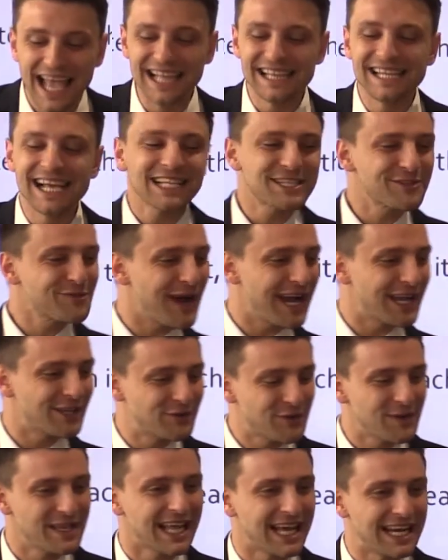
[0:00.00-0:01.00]
And that's
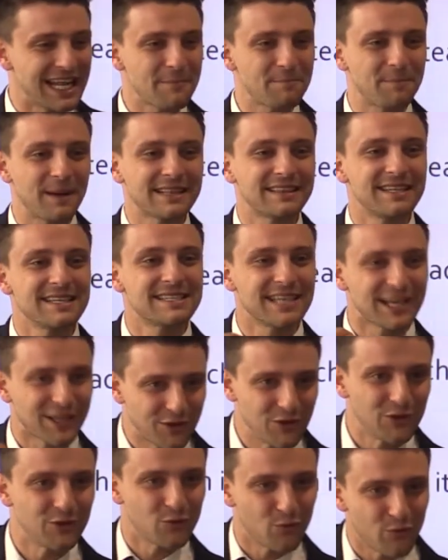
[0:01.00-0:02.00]
why doing an impact is
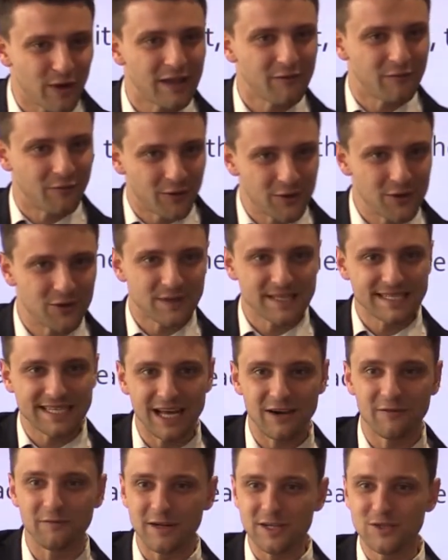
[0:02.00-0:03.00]
a good way for
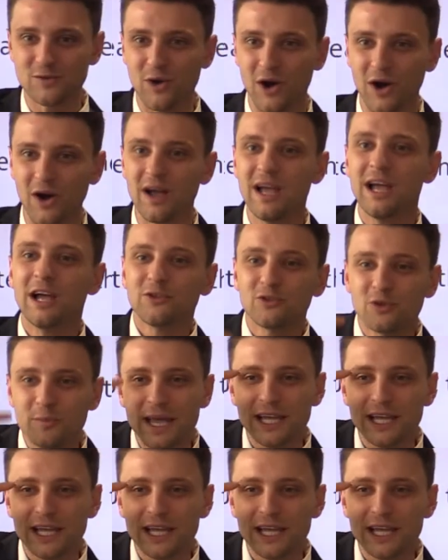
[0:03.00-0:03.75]
yourself as well